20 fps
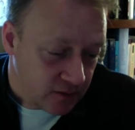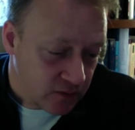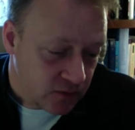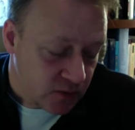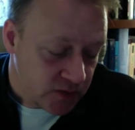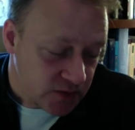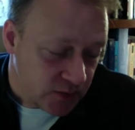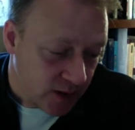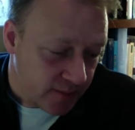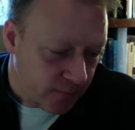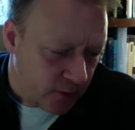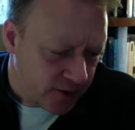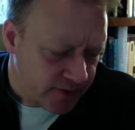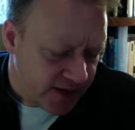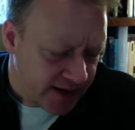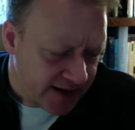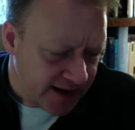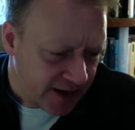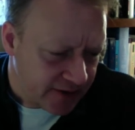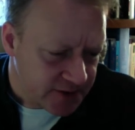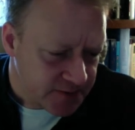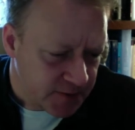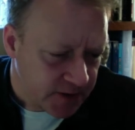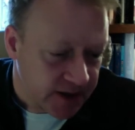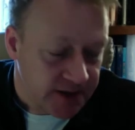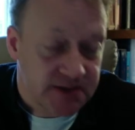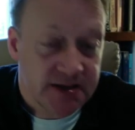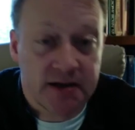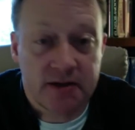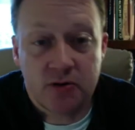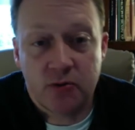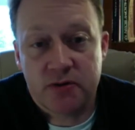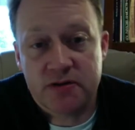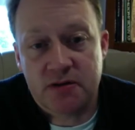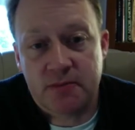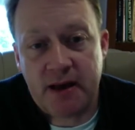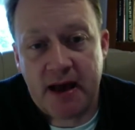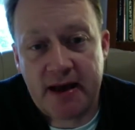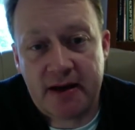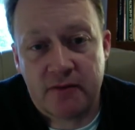reason why I point that out is because
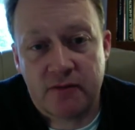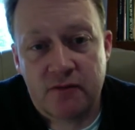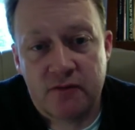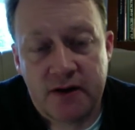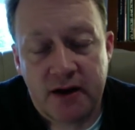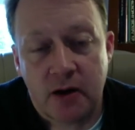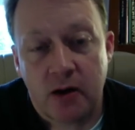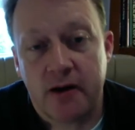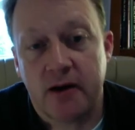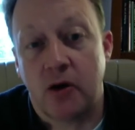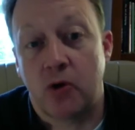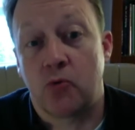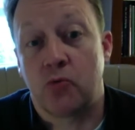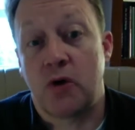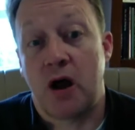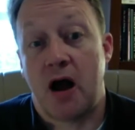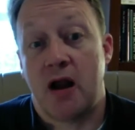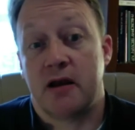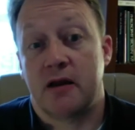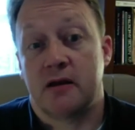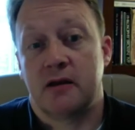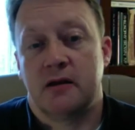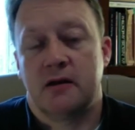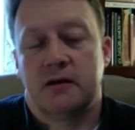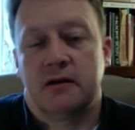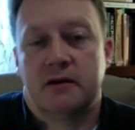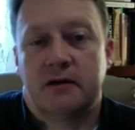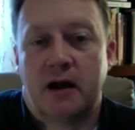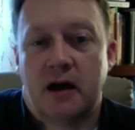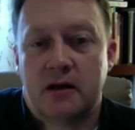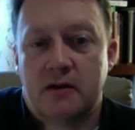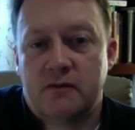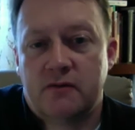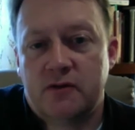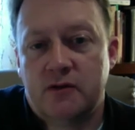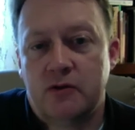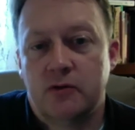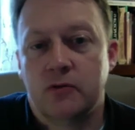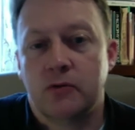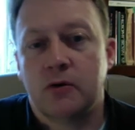Hinduism had a very erotic kind of
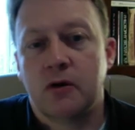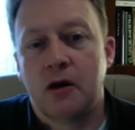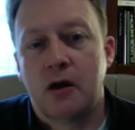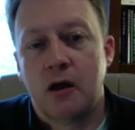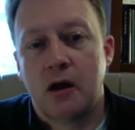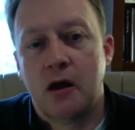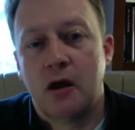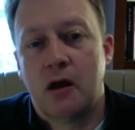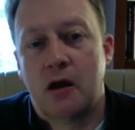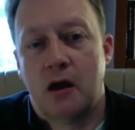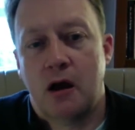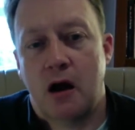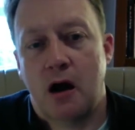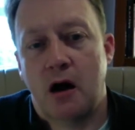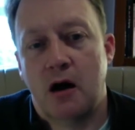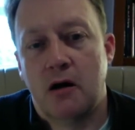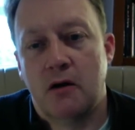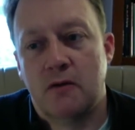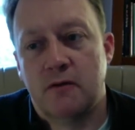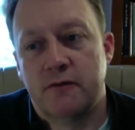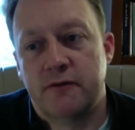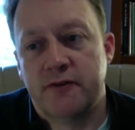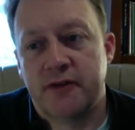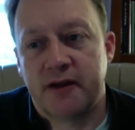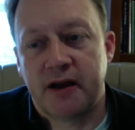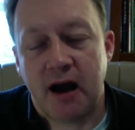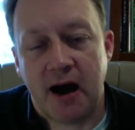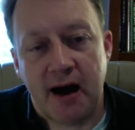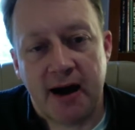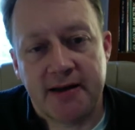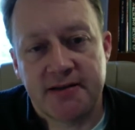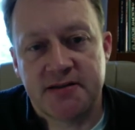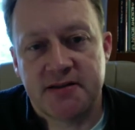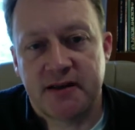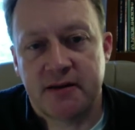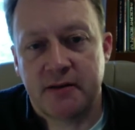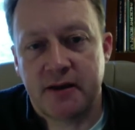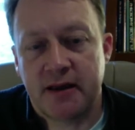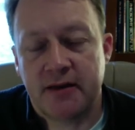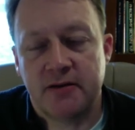view of the gods.
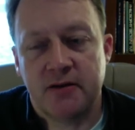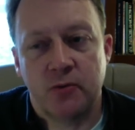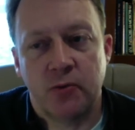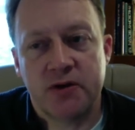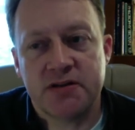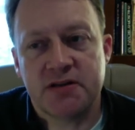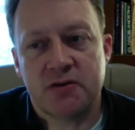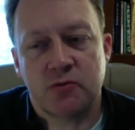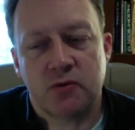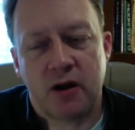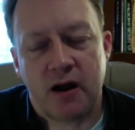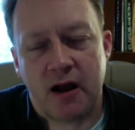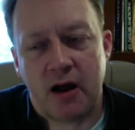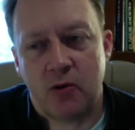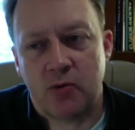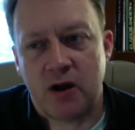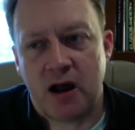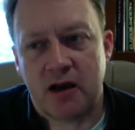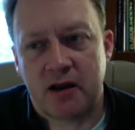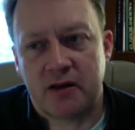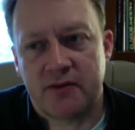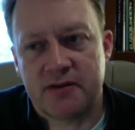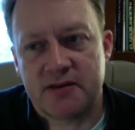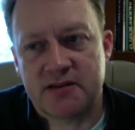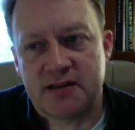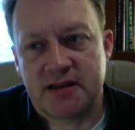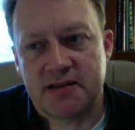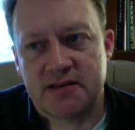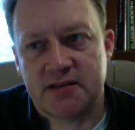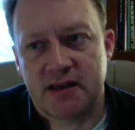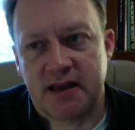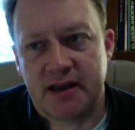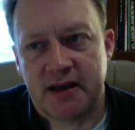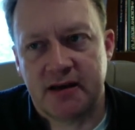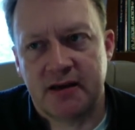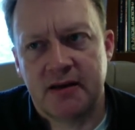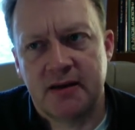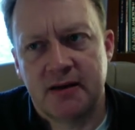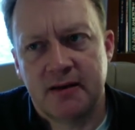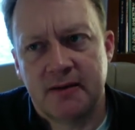And it wasn't erotic in the sense like
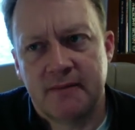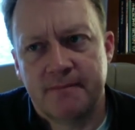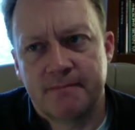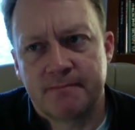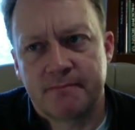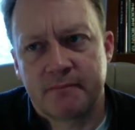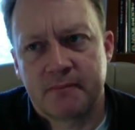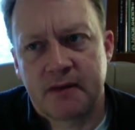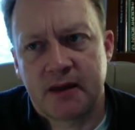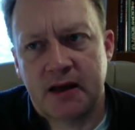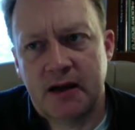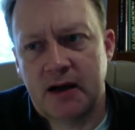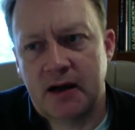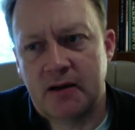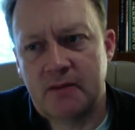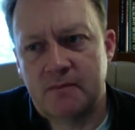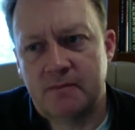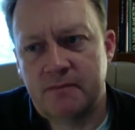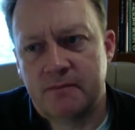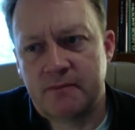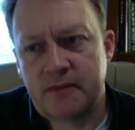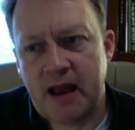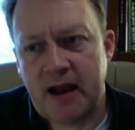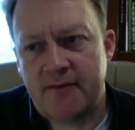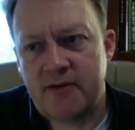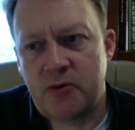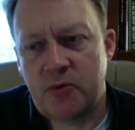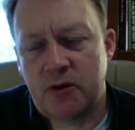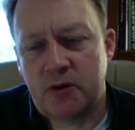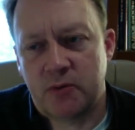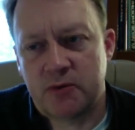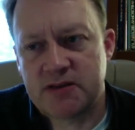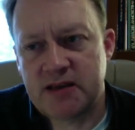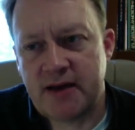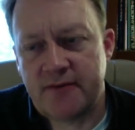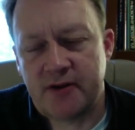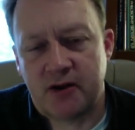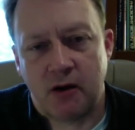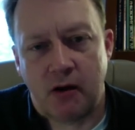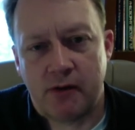everyone was
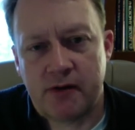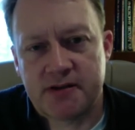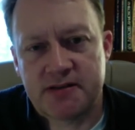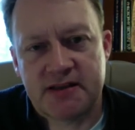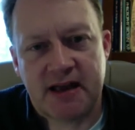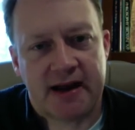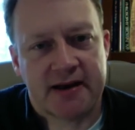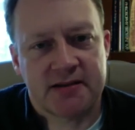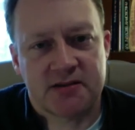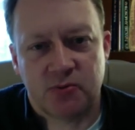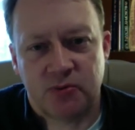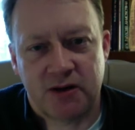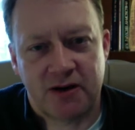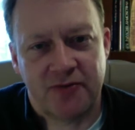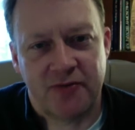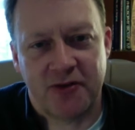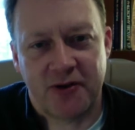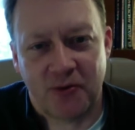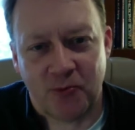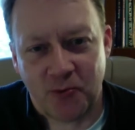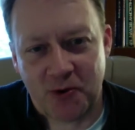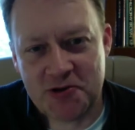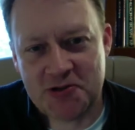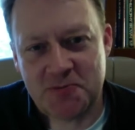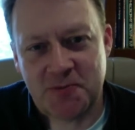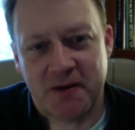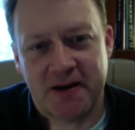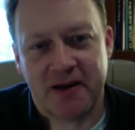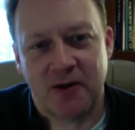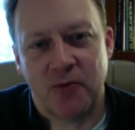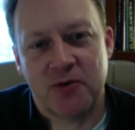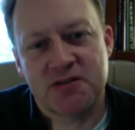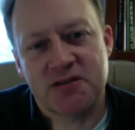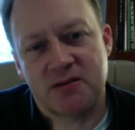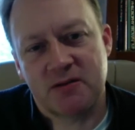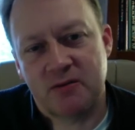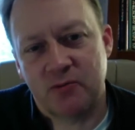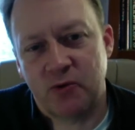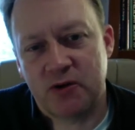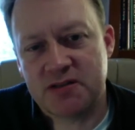having all this sex whenever they were worshiping. It
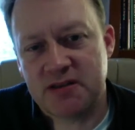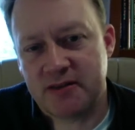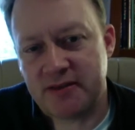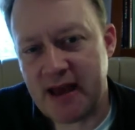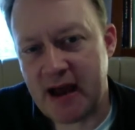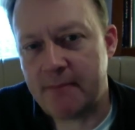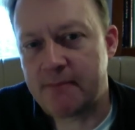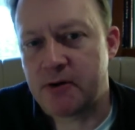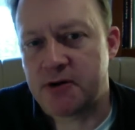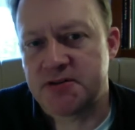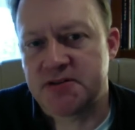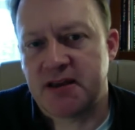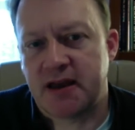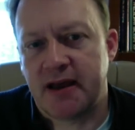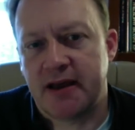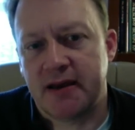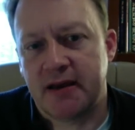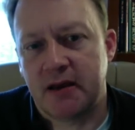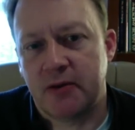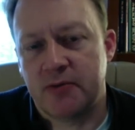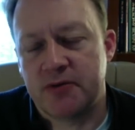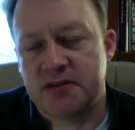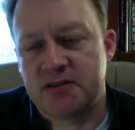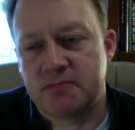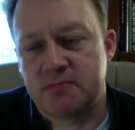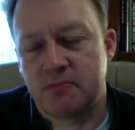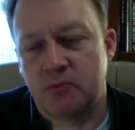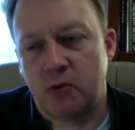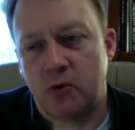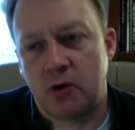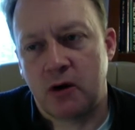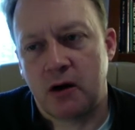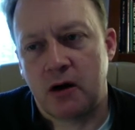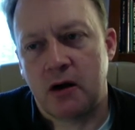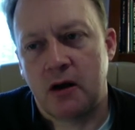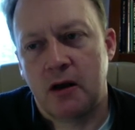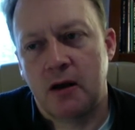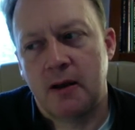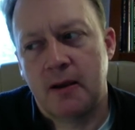wasn't that per se. It was more